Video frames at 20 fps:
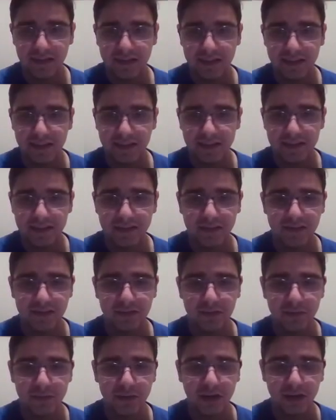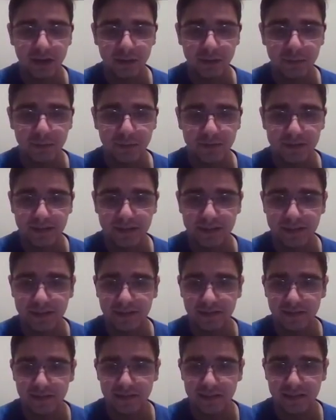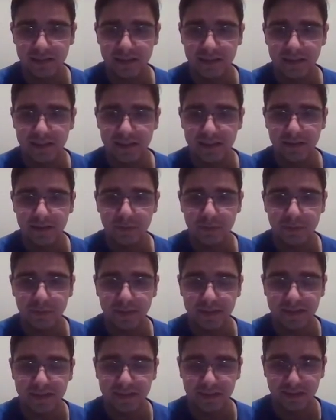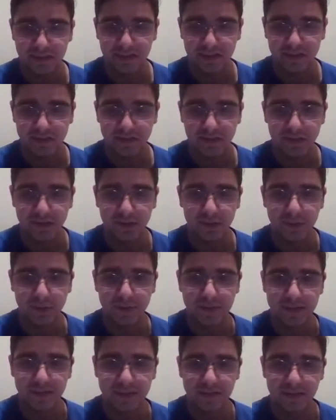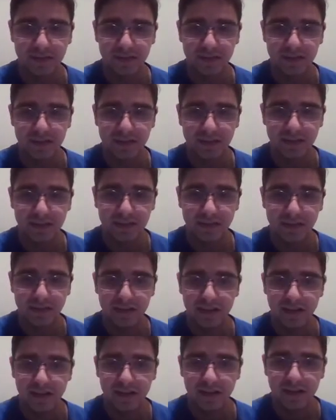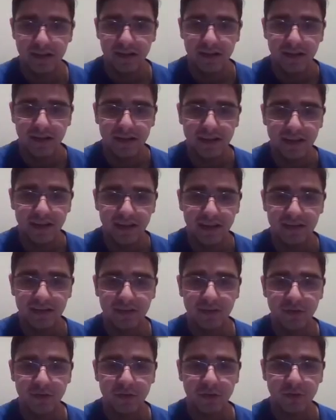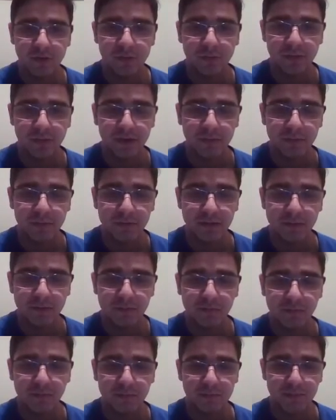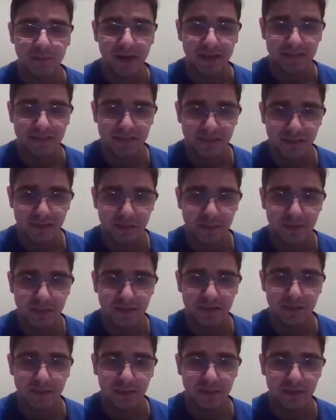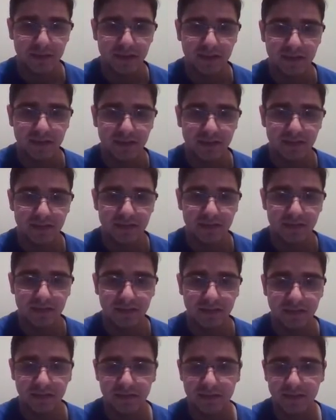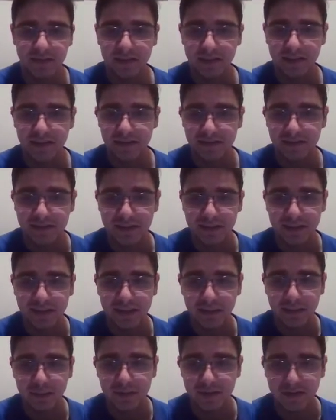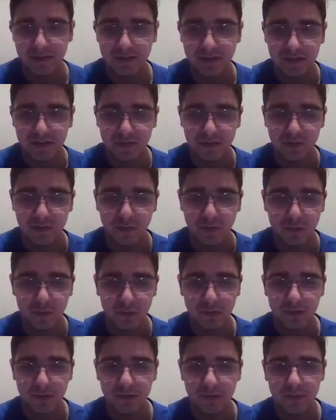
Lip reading: I get too caught up on the king side that I don't pay attention enough to the queen side. And so my opponent matches my space on the king side. He plays h4,